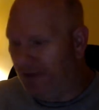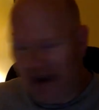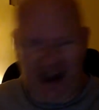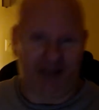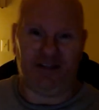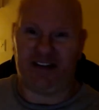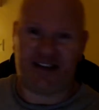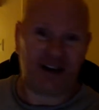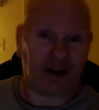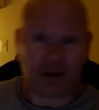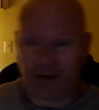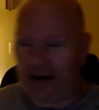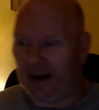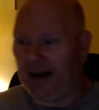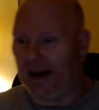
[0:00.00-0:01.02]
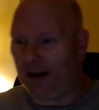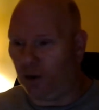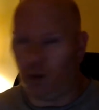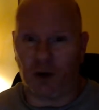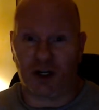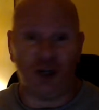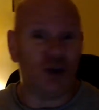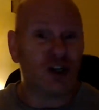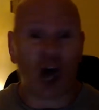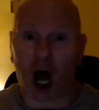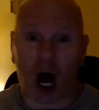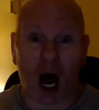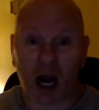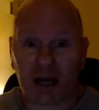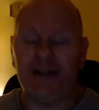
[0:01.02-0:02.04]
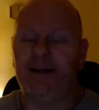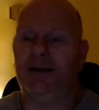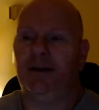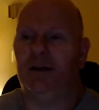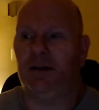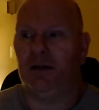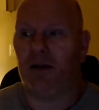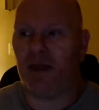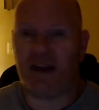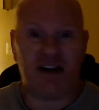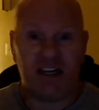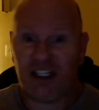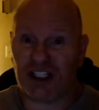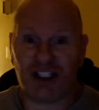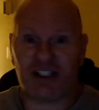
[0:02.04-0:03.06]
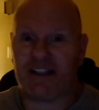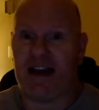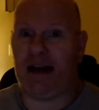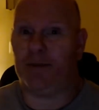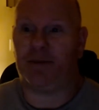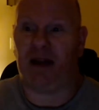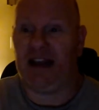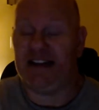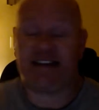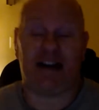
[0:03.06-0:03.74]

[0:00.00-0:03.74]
have a cigarette or to talk, the dentures stay in place.